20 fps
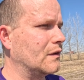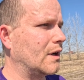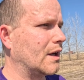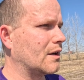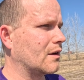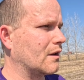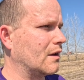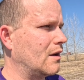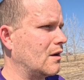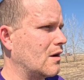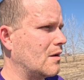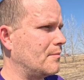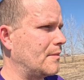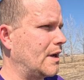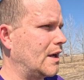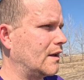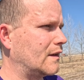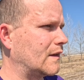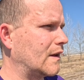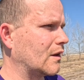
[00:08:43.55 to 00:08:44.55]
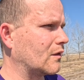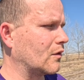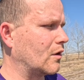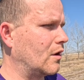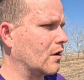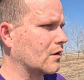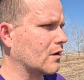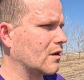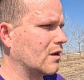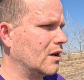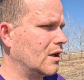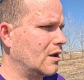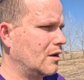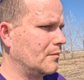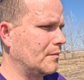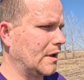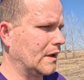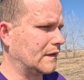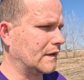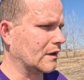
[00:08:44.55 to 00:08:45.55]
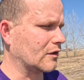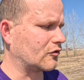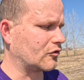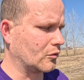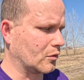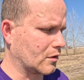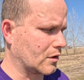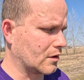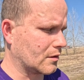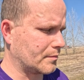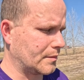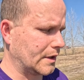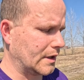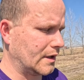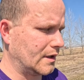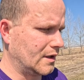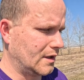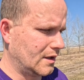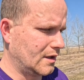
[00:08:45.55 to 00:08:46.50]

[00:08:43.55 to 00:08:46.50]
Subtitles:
I don't know, it may take longer, may take shorter, but